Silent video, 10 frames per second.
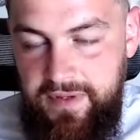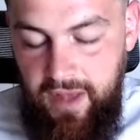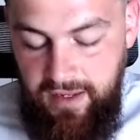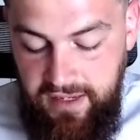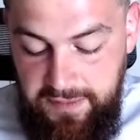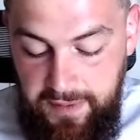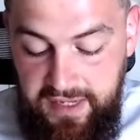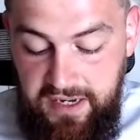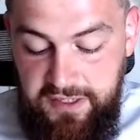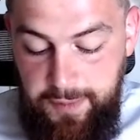Allah subhanahu wa
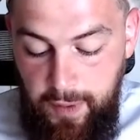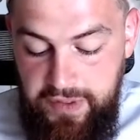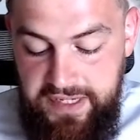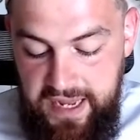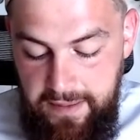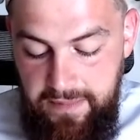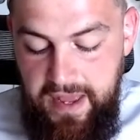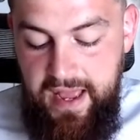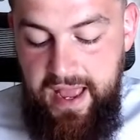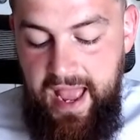ta'ala spoke to him,
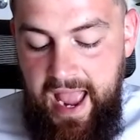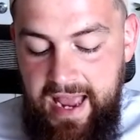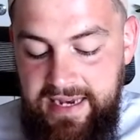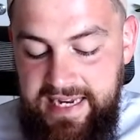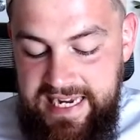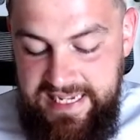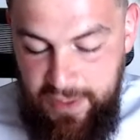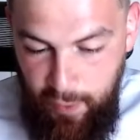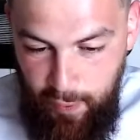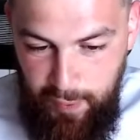and he
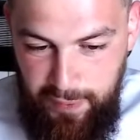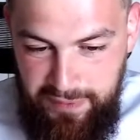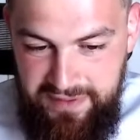told,